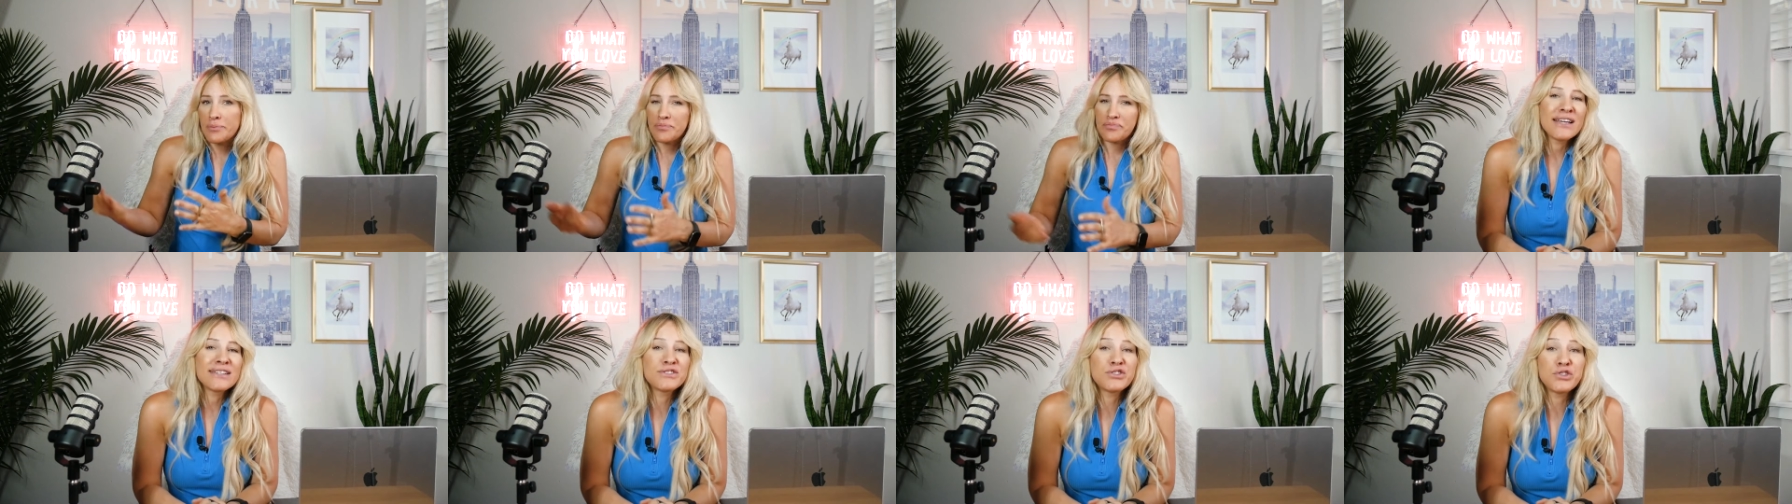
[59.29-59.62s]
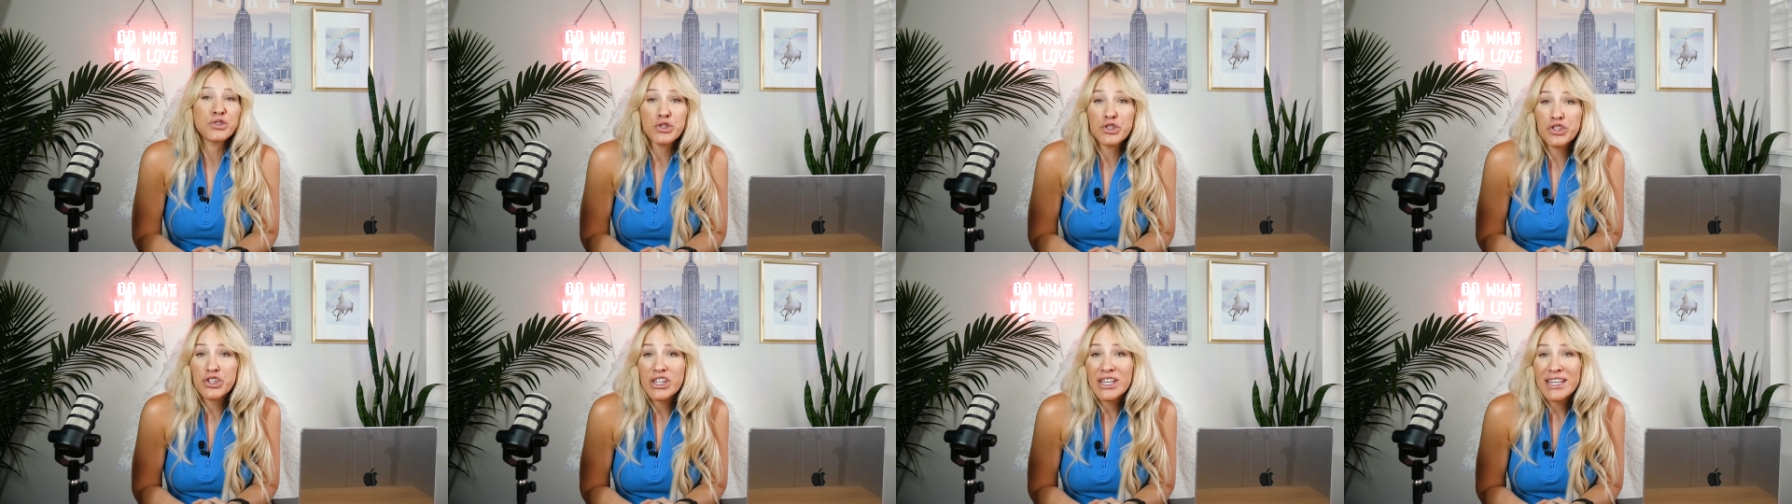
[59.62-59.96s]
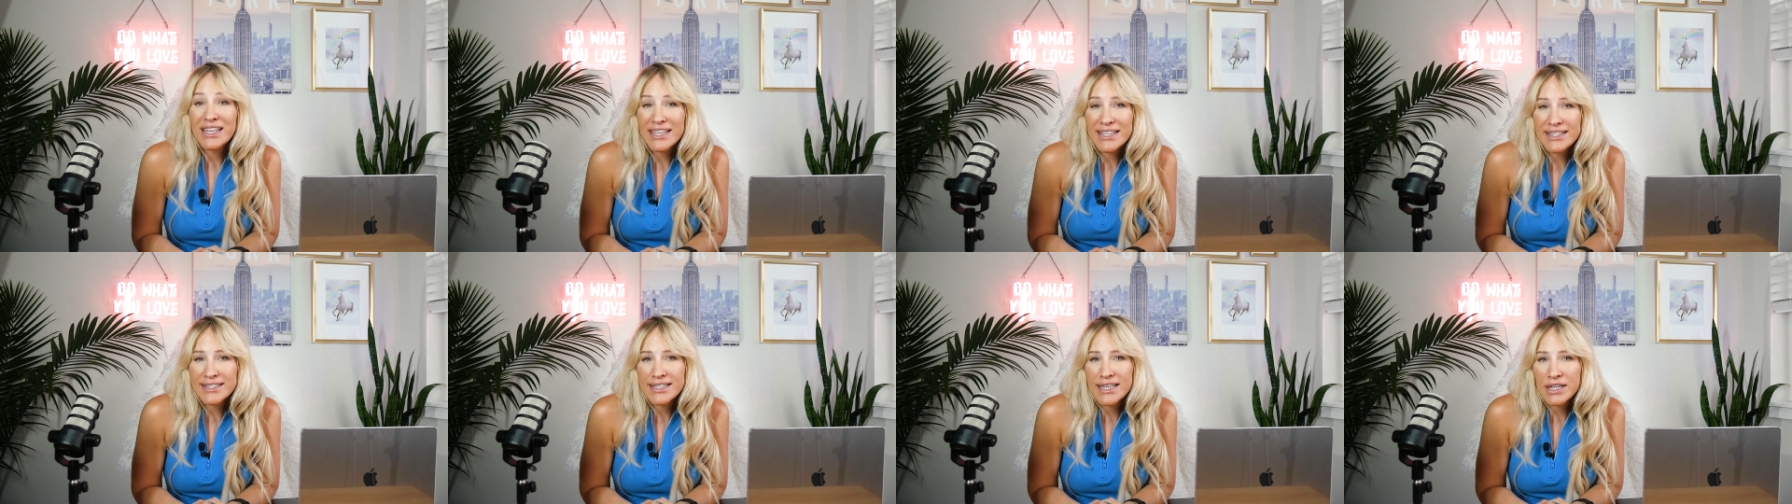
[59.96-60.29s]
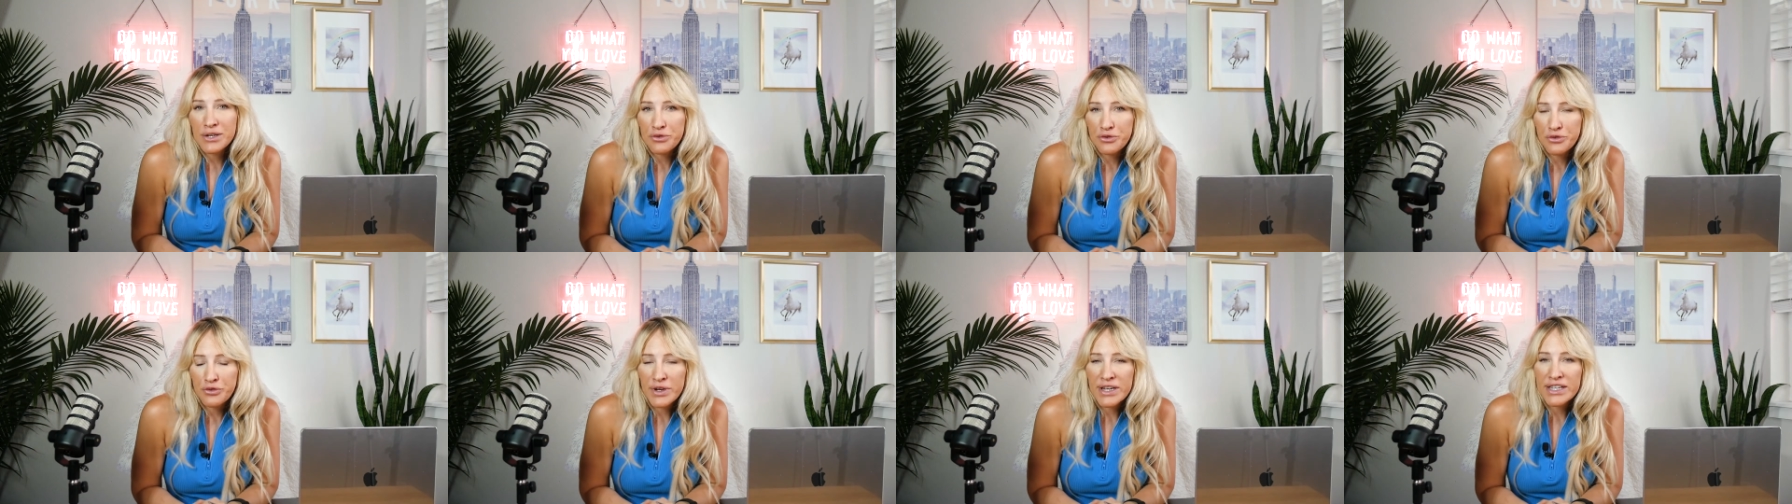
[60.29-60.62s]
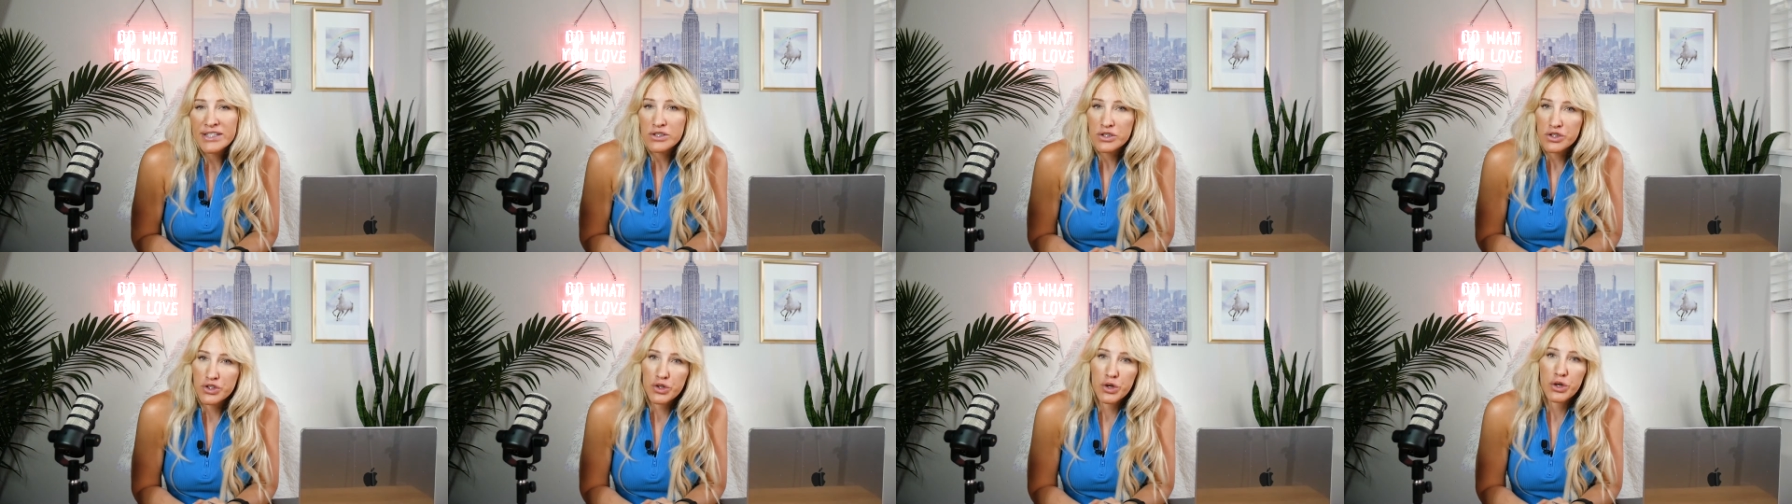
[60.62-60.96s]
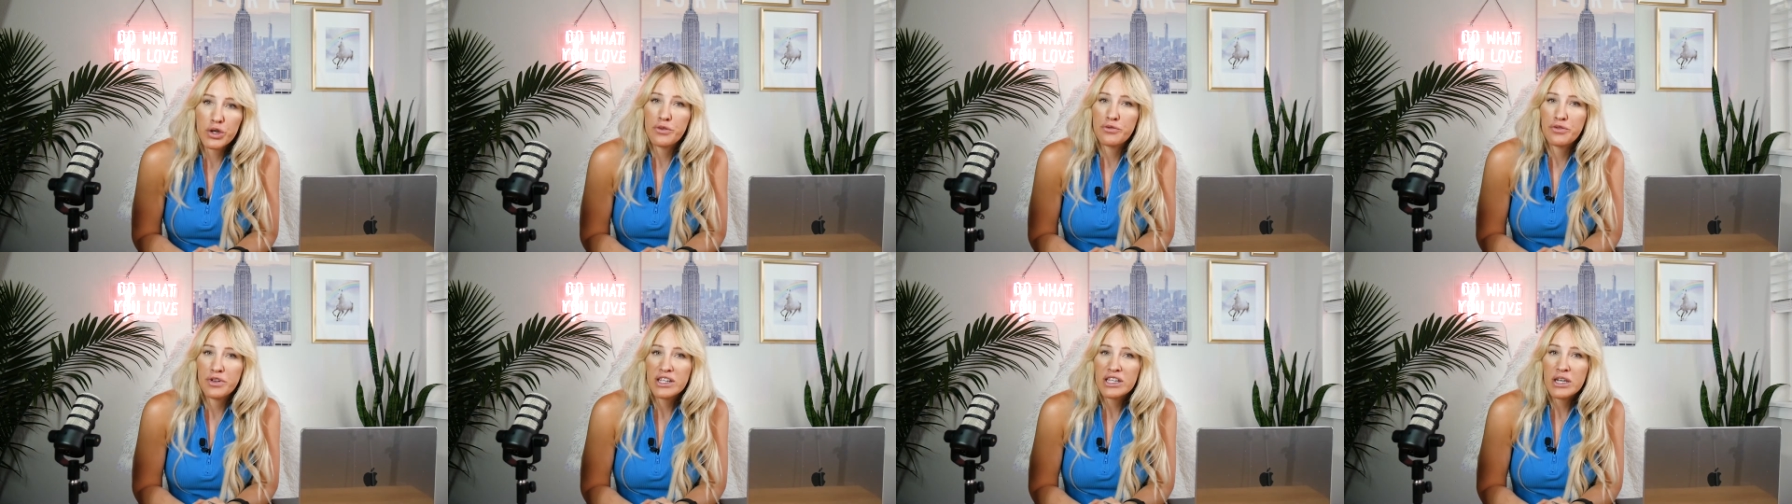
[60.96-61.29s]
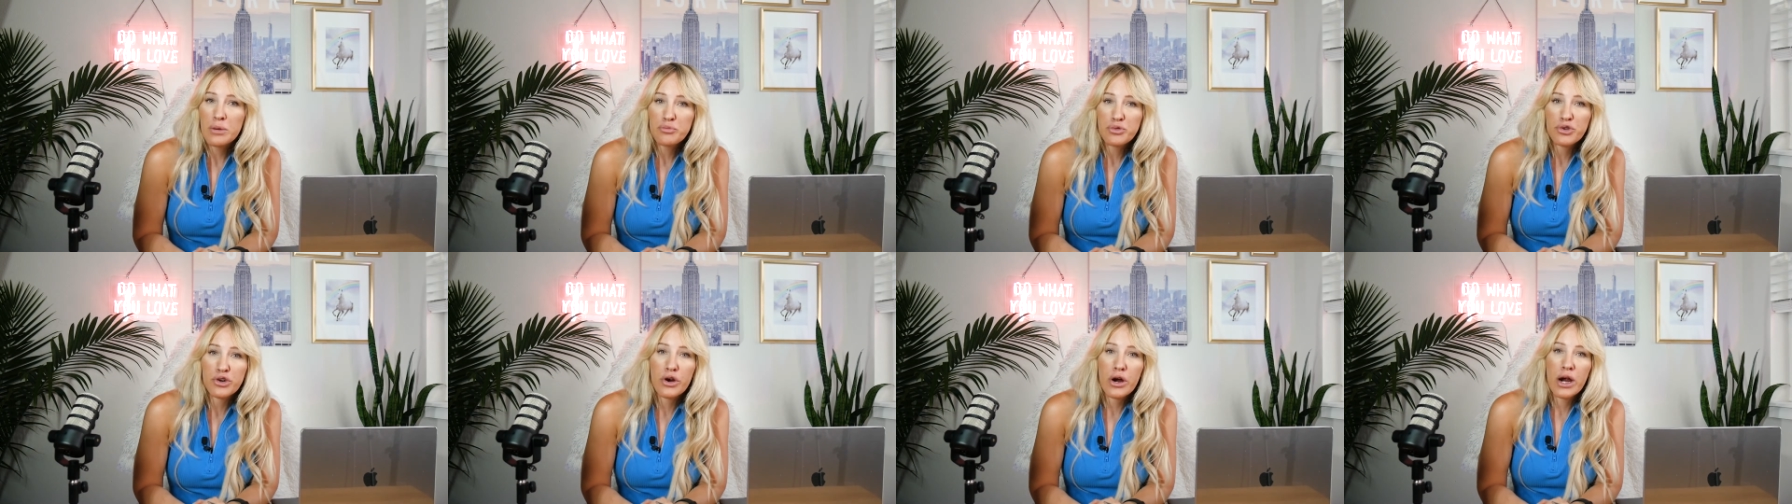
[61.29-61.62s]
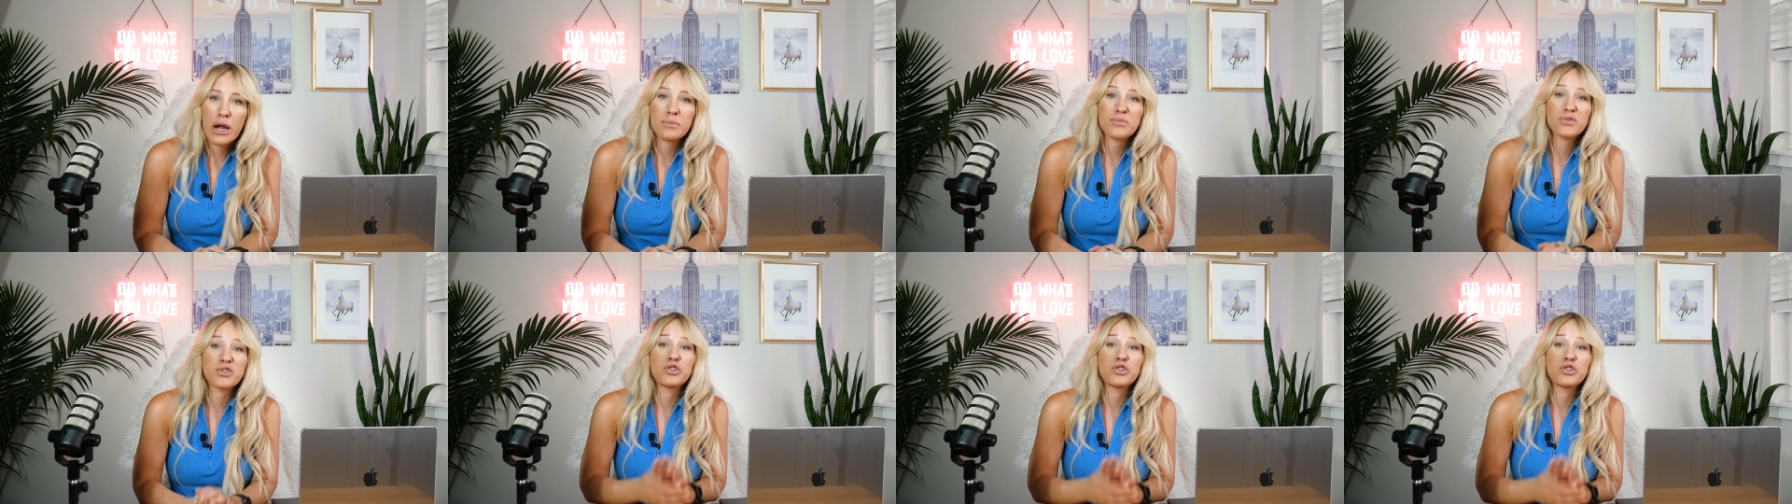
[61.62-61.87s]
It's usually easy and free to join affiliate programs,